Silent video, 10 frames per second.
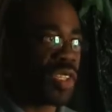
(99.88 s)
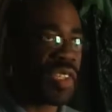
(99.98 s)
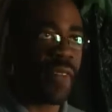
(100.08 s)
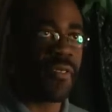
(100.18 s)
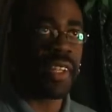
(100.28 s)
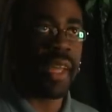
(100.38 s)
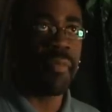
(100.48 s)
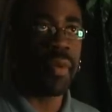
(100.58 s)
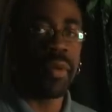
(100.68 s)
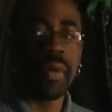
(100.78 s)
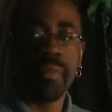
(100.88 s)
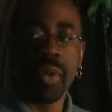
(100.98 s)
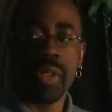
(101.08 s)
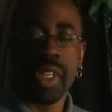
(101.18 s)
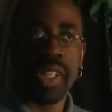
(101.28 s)
Zuffer then, then bought,
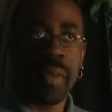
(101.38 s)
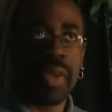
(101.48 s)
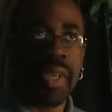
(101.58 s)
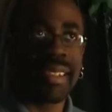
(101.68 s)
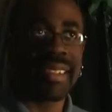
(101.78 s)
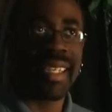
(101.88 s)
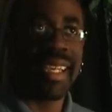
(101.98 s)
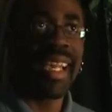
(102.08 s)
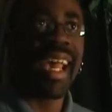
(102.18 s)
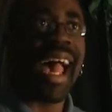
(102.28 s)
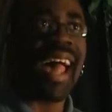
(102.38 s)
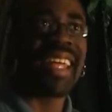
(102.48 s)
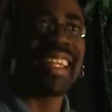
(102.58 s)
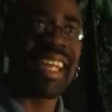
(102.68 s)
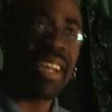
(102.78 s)
bought the WEC,
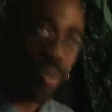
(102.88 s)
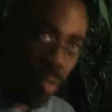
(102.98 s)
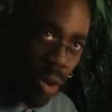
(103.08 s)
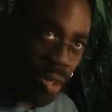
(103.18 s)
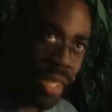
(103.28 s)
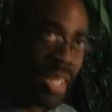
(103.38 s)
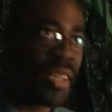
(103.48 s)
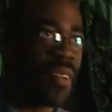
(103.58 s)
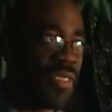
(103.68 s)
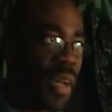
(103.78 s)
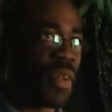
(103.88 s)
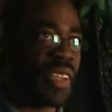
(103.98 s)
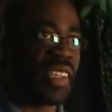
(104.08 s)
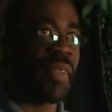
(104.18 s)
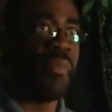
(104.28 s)
and then later on,
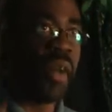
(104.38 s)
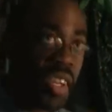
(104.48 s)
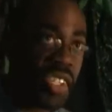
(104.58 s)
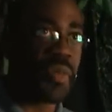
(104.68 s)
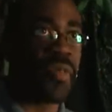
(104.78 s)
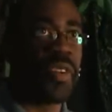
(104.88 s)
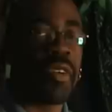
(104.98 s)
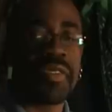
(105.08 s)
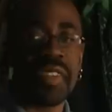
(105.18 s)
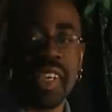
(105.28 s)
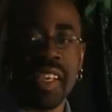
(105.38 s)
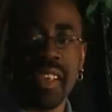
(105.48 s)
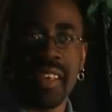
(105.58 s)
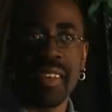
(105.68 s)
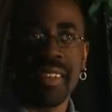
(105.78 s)
WEC merges with UFC.
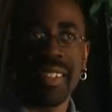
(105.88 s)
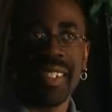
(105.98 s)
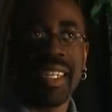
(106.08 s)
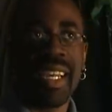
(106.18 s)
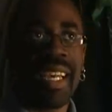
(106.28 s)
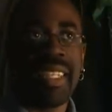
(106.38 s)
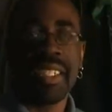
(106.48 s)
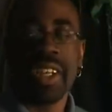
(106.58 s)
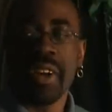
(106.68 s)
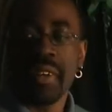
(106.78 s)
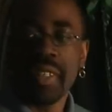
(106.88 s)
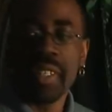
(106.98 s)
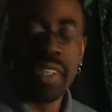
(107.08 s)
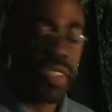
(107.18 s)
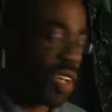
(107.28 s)

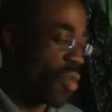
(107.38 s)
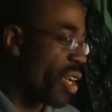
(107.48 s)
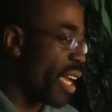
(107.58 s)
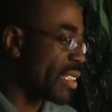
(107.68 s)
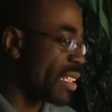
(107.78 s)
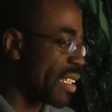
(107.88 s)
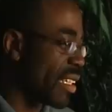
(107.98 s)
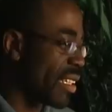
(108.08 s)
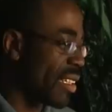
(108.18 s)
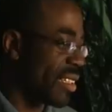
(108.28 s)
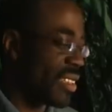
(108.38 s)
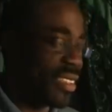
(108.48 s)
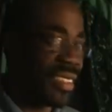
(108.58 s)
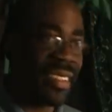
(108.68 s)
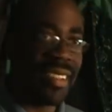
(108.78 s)
Exactly, yeah. So and now it's in
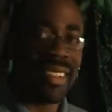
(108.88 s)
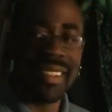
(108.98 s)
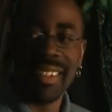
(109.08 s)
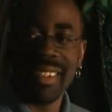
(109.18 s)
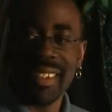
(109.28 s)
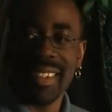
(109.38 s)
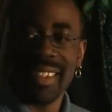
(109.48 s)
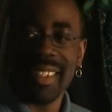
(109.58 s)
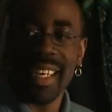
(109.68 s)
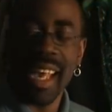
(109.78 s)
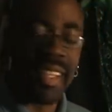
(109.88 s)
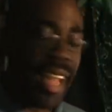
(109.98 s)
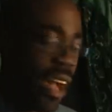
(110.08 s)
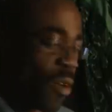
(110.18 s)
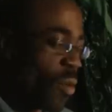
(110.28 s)
WEC fighters in the UFC.
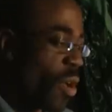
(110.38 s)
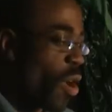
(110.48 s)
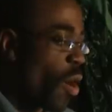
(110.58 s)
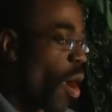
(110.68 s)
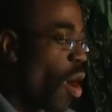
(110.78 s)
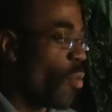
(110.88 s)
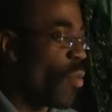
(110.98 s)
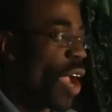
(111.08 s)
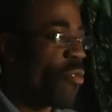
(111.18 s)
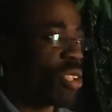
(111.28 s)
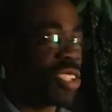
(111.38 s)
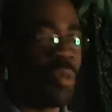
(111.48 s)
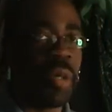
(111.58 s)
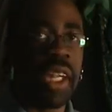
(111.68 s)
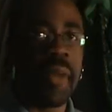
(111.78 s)
Now um, everyone's
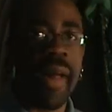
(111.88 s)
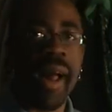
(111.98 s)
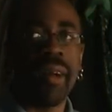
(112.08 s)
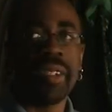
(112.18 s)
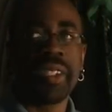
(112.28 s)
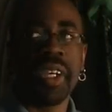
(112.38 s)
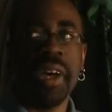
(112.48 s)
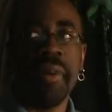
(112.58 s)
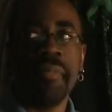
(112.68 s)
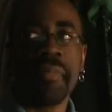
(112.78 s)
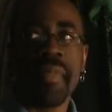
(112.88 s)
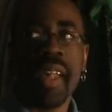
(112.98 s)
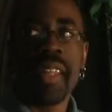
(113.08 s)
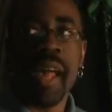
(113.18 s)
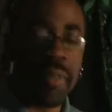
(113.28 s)
talking about um,
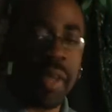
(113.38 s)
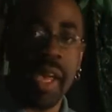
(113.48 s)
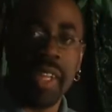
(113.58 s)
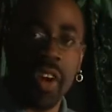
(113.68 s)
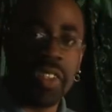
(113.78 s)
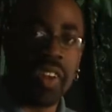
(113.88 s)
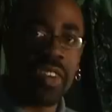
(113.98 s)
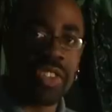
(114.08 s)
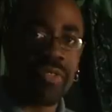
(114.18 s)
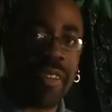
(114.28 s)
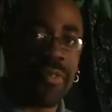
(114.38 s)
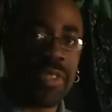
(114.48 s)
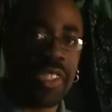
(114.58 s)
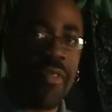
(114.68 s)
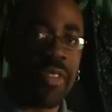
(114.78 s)
now in, on on Strike
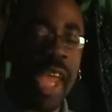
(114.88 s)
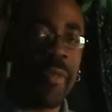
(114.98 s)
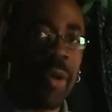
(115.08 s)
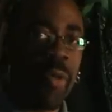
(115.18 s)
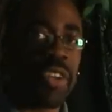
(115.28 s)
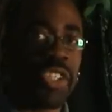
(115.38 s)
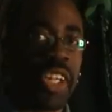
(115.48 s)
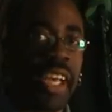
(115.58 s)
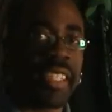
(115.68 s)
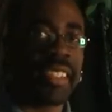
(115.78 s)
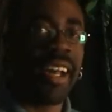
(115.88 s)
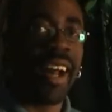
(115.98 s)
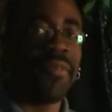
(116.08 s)
Force the other day we were watching it.